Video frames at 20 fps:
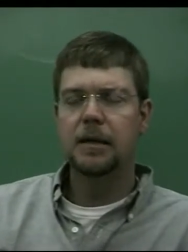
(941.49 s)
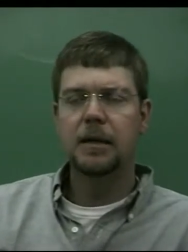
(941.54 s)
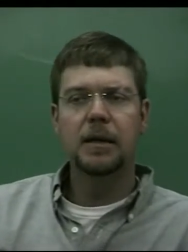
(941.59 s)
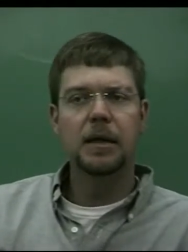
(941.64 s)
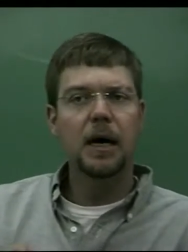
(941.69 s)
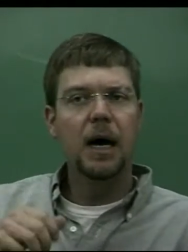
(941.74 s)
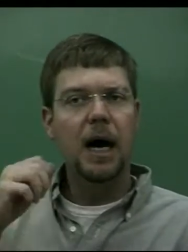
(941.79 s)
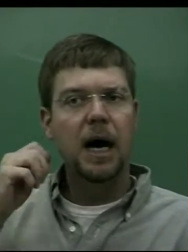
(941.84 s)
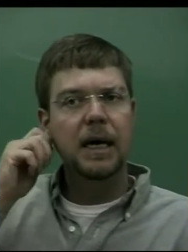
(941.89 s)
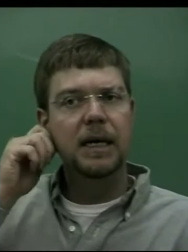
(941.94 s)

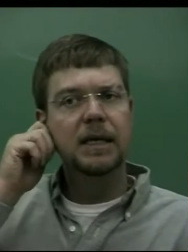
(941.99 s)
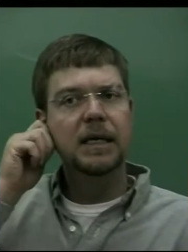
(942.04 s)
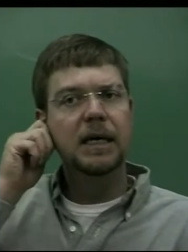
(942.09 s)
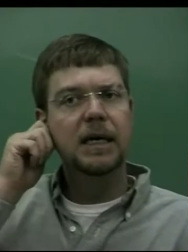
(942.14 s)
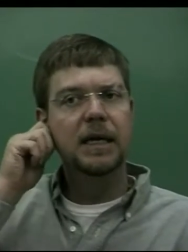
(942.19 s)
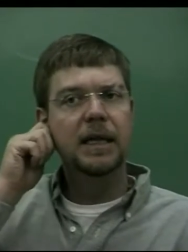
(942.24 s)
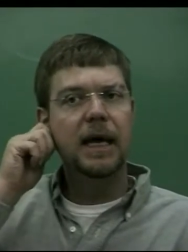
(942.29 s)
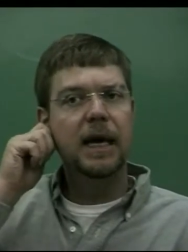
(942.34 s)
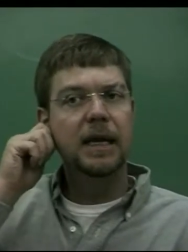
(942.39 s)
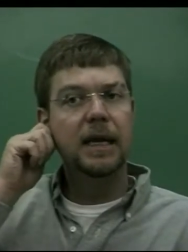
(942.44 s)
the
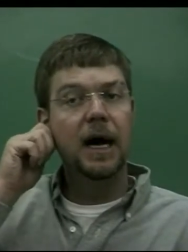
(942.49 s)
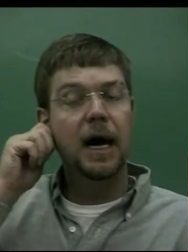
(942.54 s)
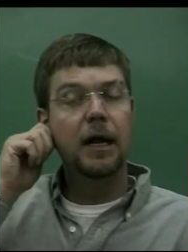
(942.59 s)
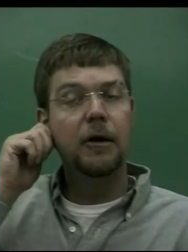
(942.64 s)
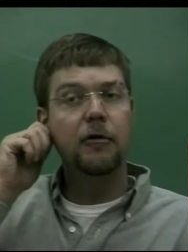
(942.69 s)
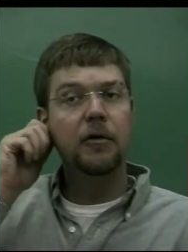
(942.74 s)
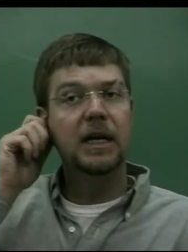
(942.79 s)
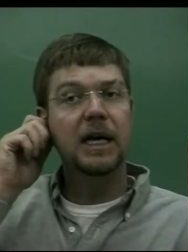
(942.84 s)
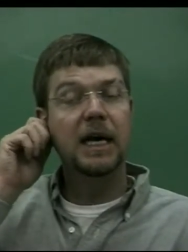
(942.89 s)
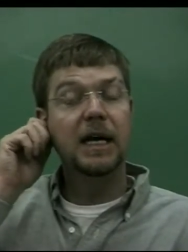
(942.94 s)
idea that night,
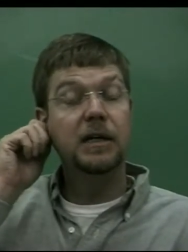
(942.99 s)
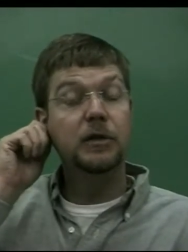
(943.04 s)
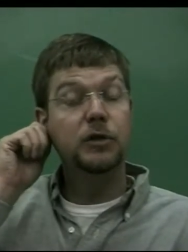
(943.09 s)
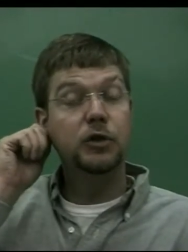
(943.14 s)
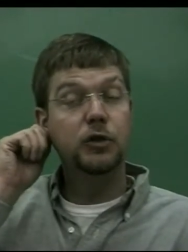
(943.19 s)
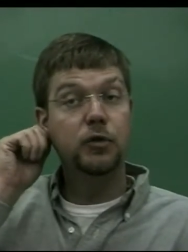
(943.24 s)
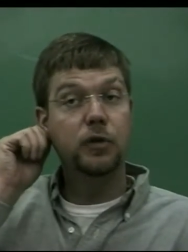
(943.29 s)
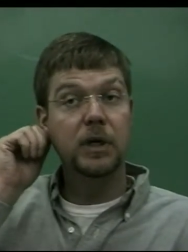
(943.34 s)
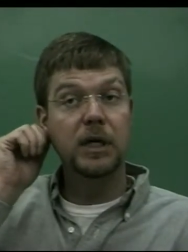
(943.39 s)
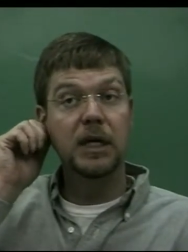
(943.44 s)
or he had a
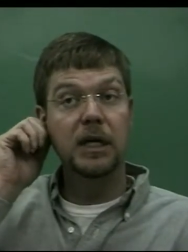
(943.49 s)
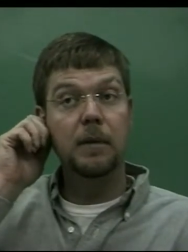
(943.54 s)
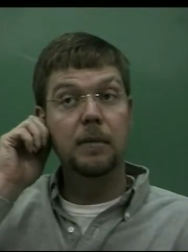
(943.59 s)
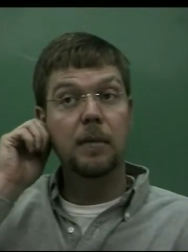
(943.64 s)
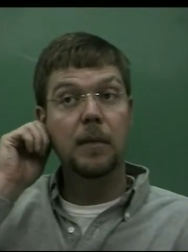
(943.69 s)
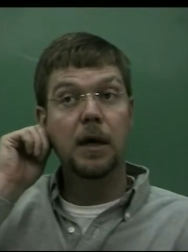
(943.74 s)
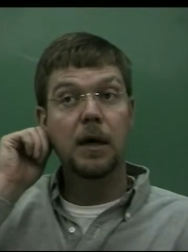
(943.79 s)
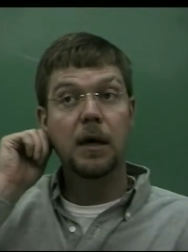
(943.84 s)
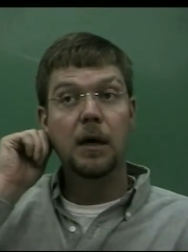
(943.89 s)
dream